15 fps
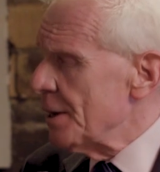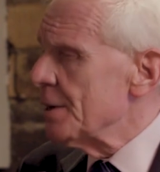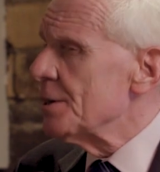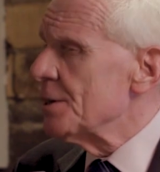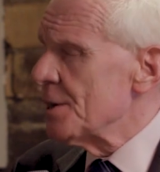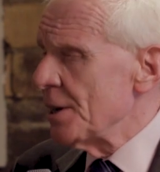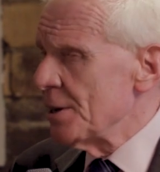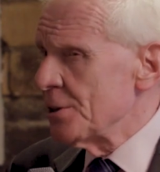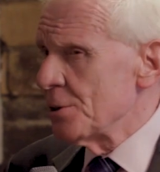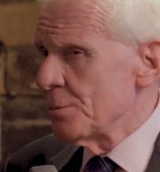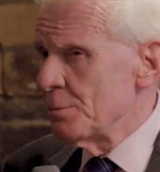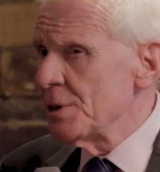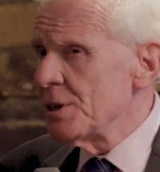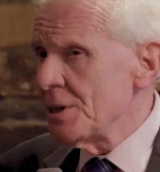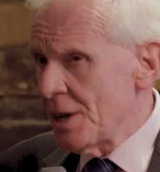contain some
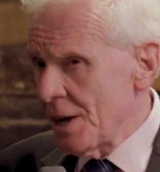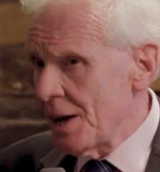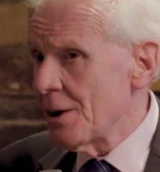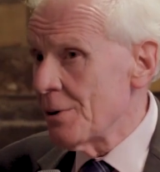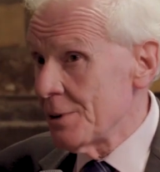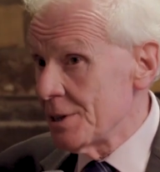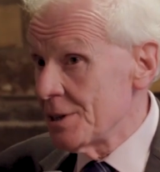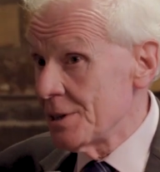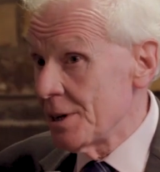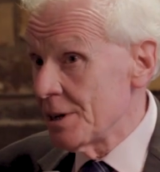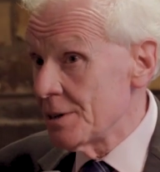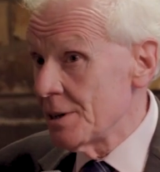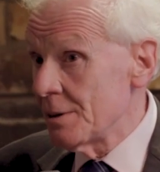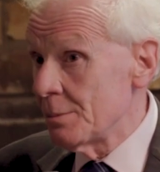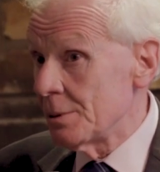pretty hair-raising
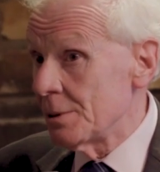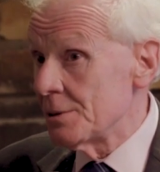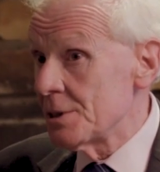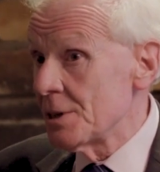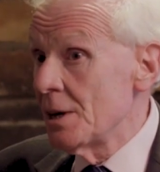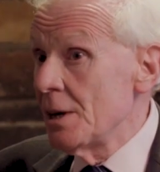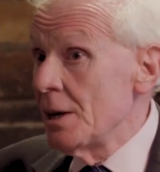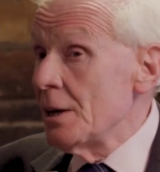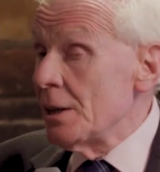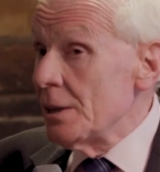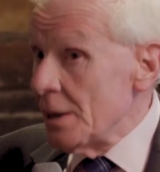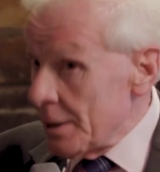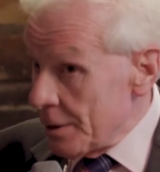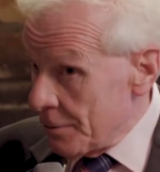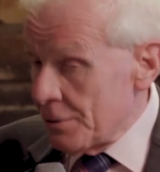examples.
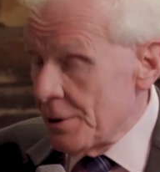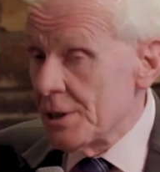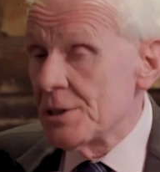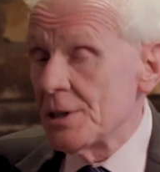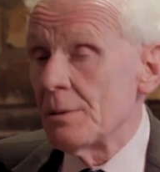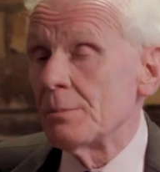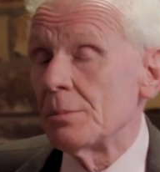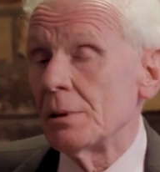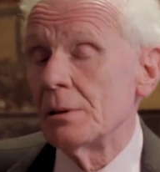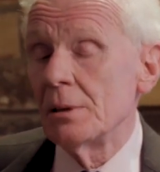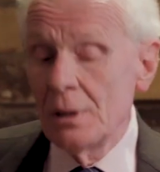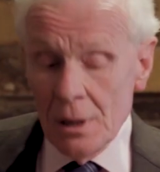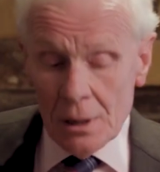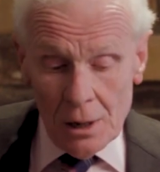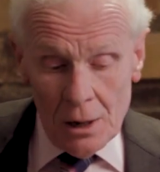Like, for example,
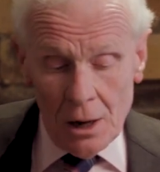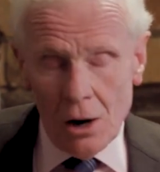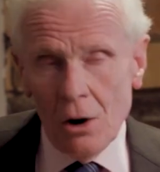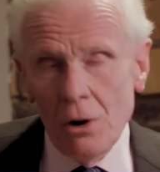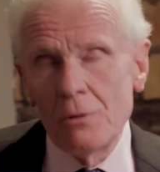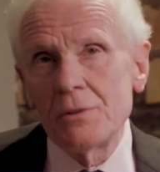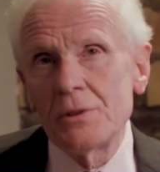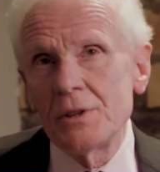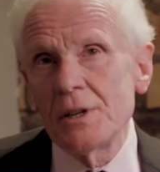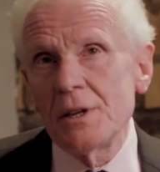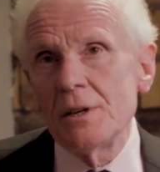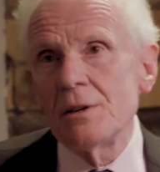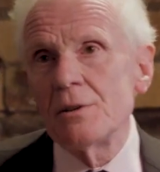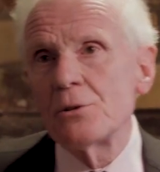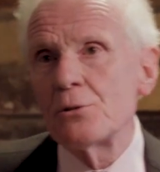of
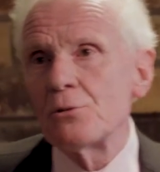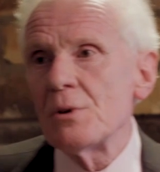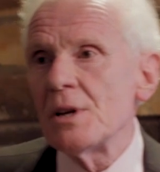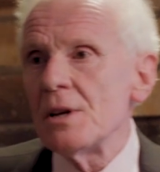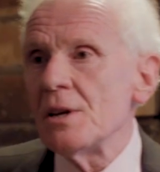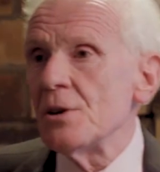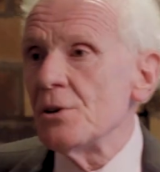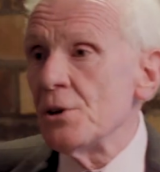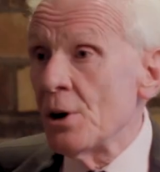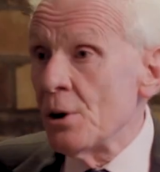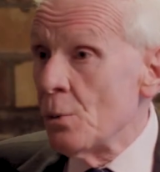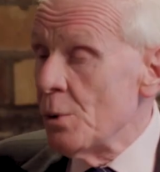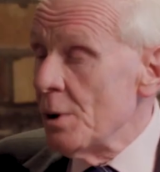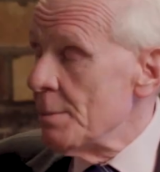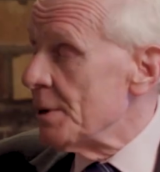the 3
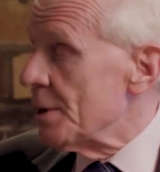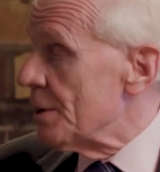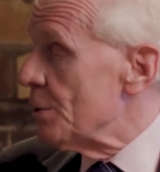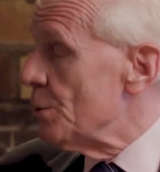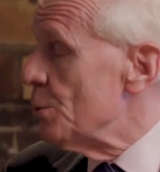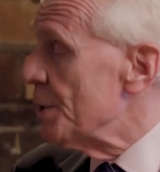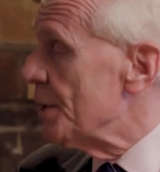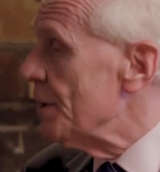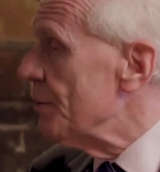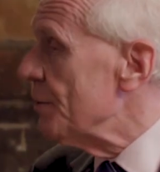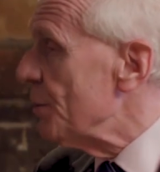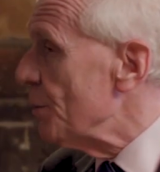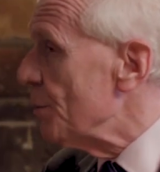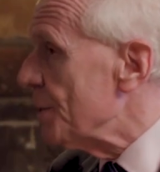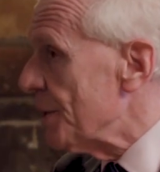young women who were given
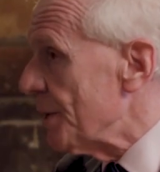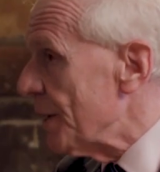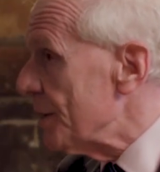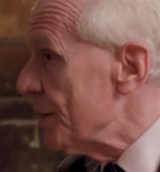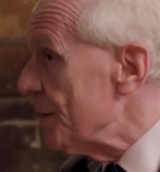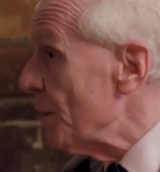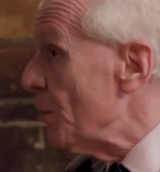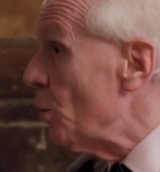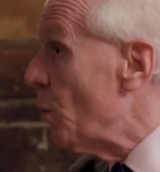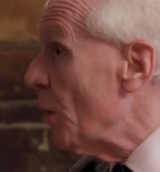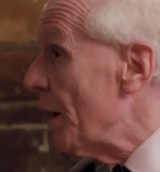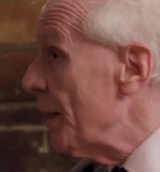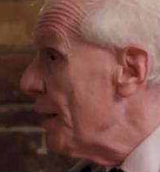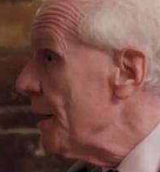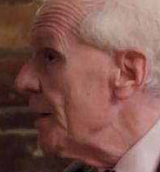euthanasia.
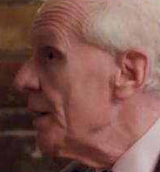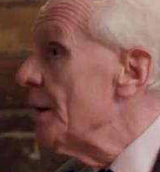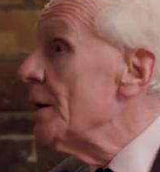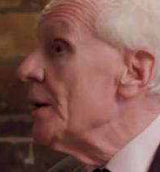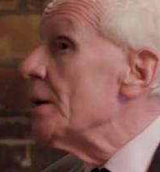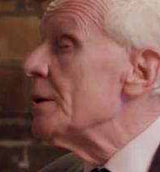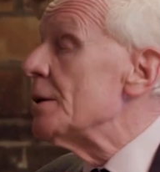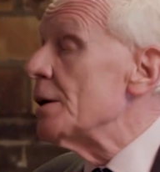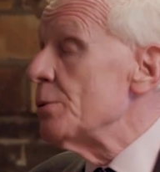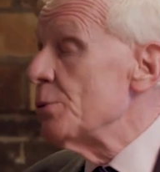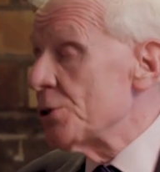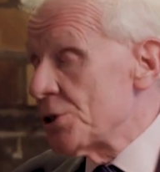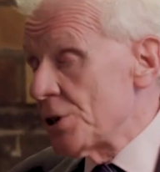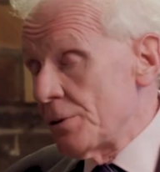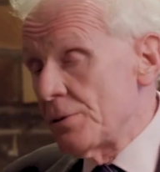Why? They were
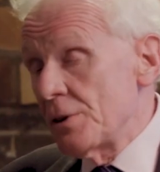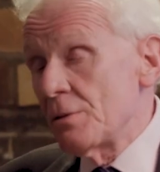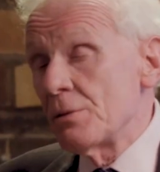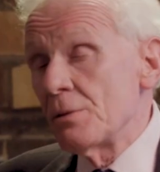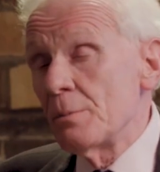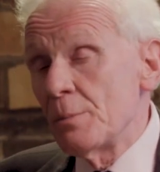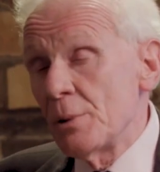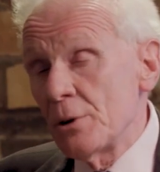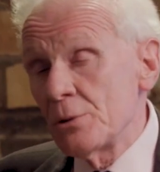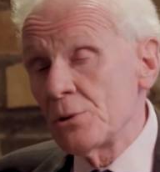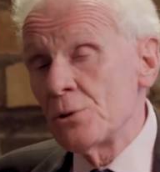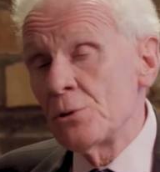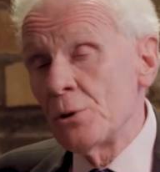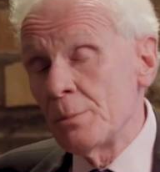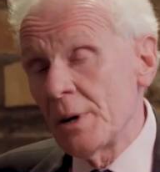suffering from
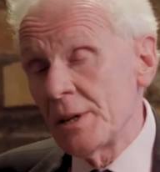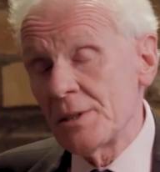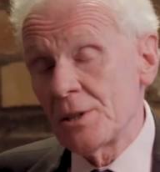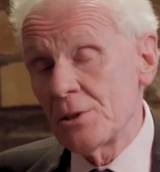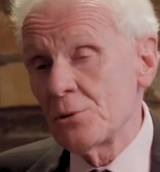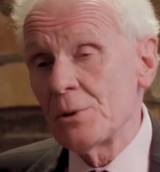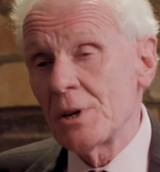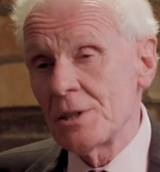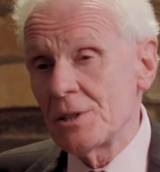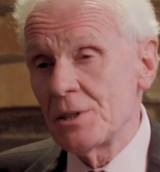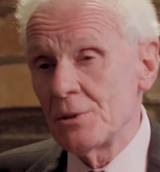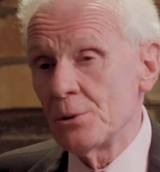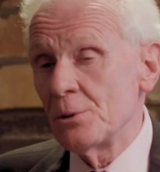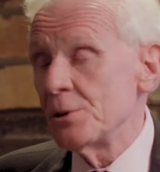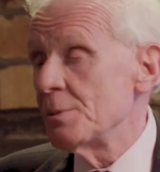post-traumatic stress
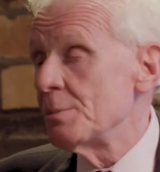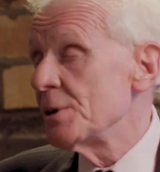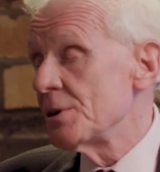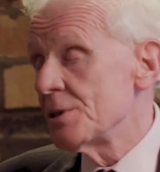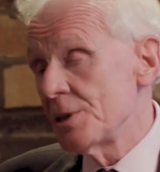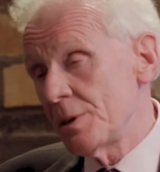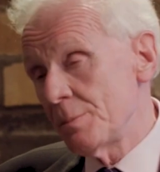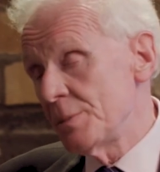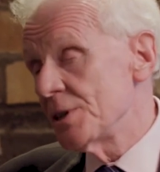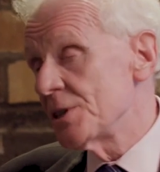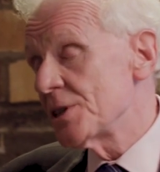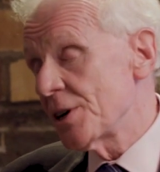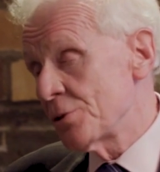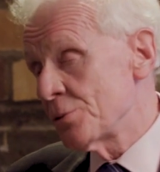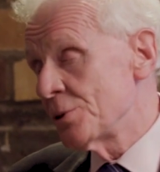disorder because they'd been
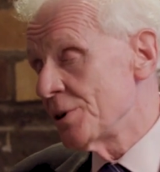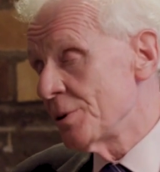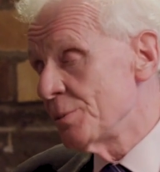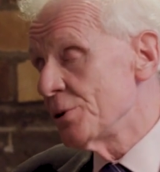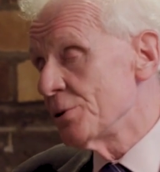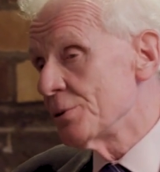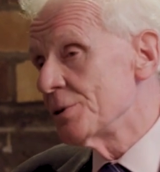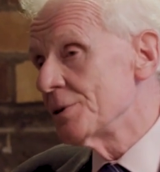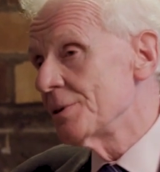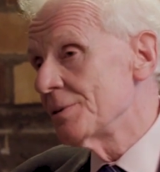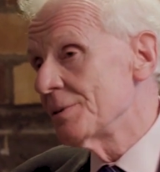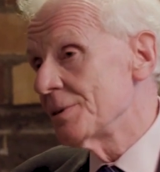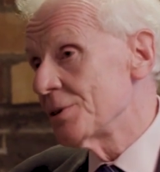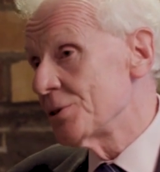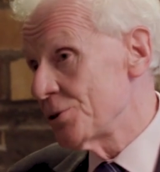sexually abused
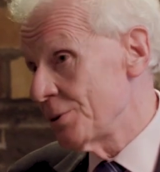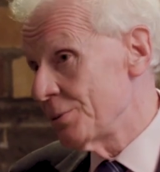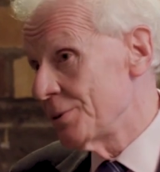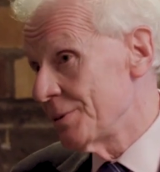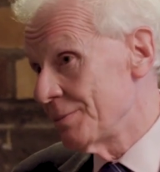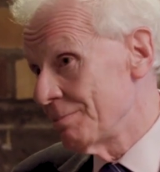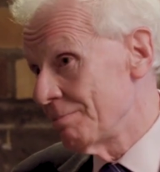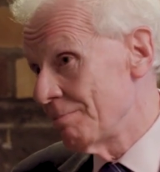as children.